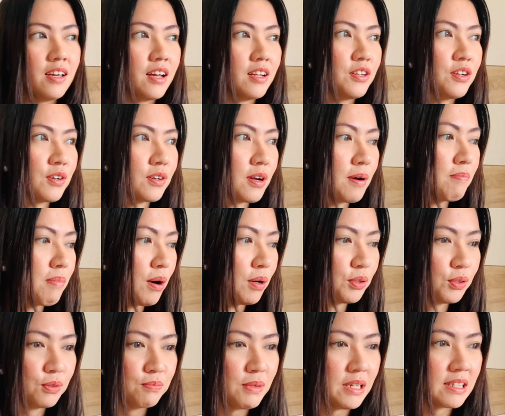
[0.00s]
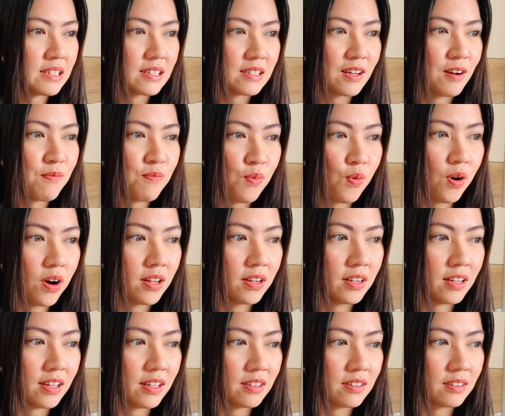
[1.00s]
and you're about to meet someone
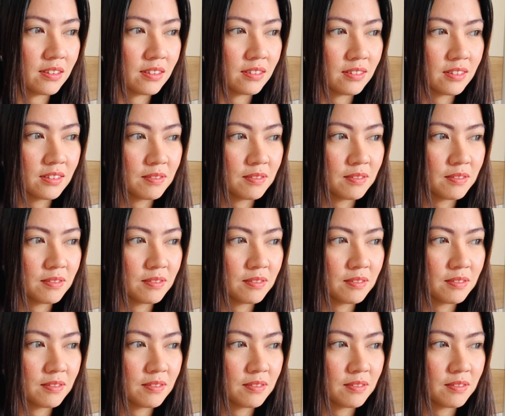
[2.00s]
in